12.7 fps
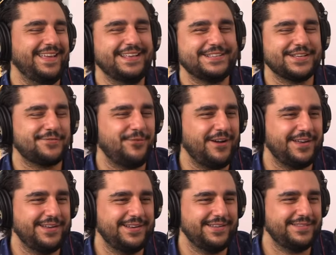he's just
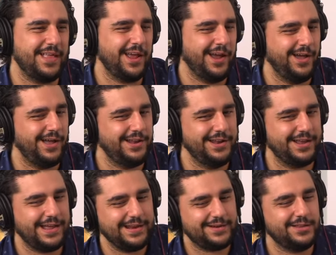fucking. He's like, oh, I need to
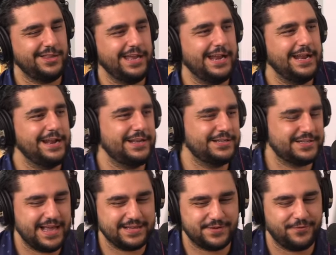get clean, he just
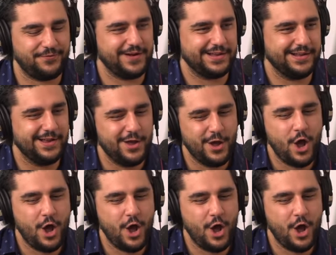has a fucking